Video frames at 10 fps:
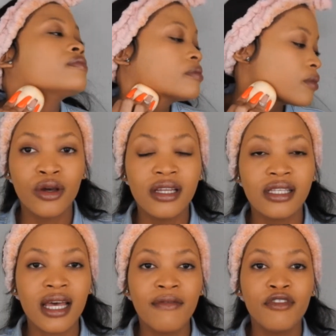
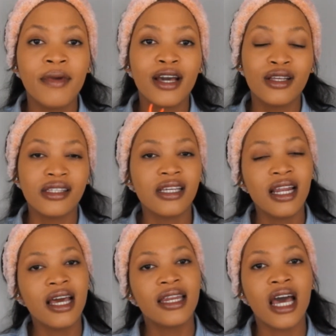It's time for my
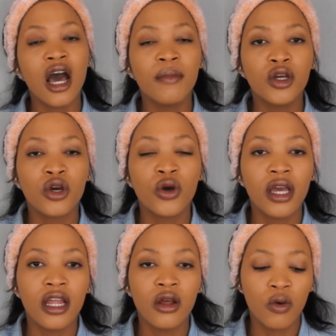concealer. Now I'm gonna go
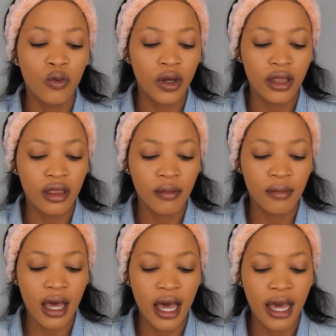in with
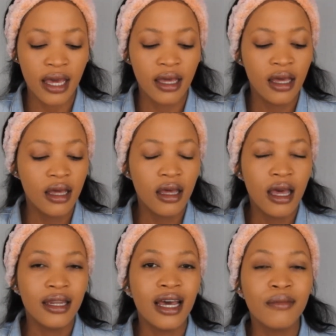my
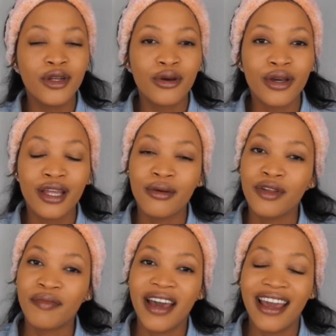
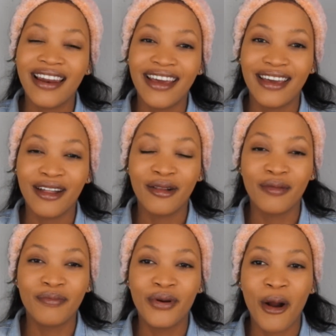L.A Girl
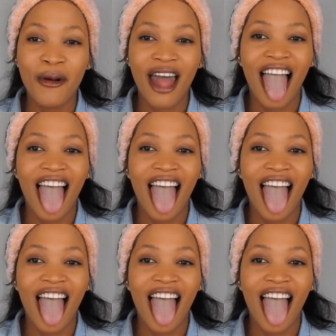Pro